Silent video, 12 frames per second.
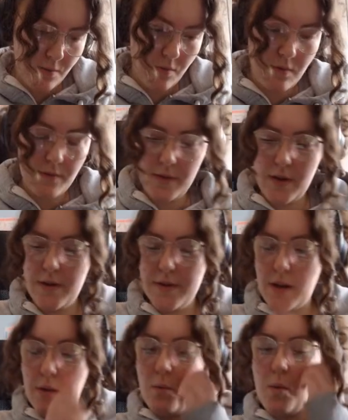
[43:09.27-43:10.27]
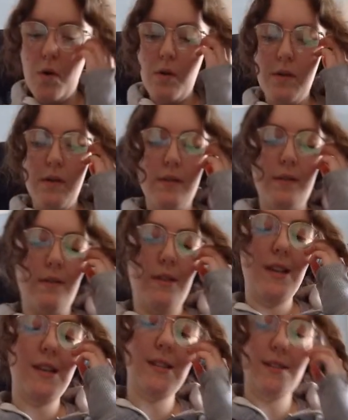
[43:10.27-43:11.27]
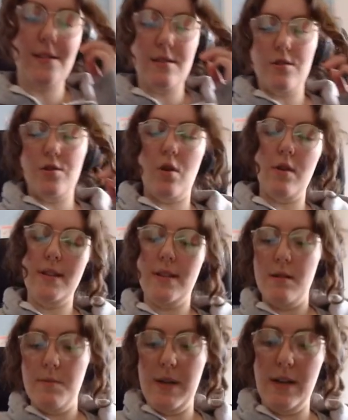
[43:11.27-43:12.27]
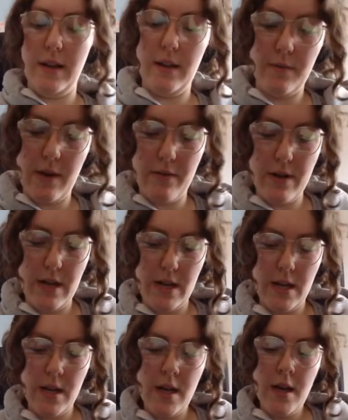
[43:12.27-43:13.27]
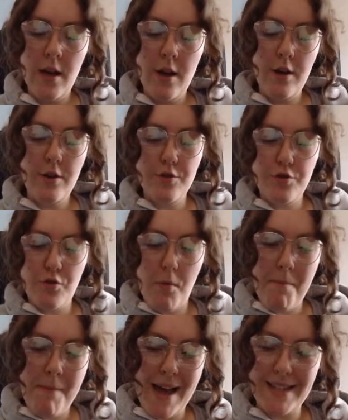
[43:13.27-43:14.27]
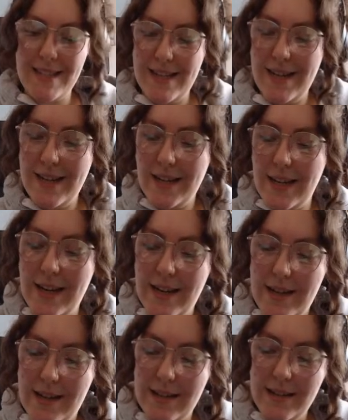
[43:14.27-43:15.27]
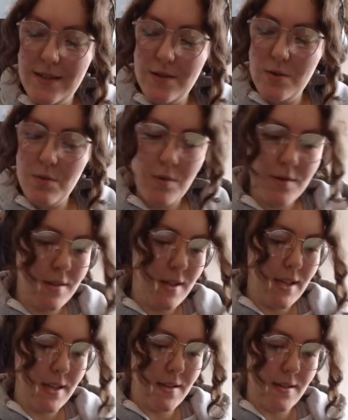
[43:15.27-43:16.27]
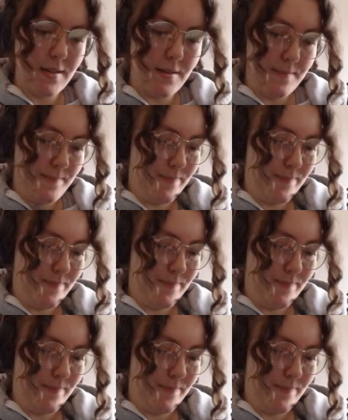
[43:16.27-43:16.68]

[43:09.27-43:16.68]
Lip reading: all of those, I want this shot is going to be like very dramatic, and I do want like a,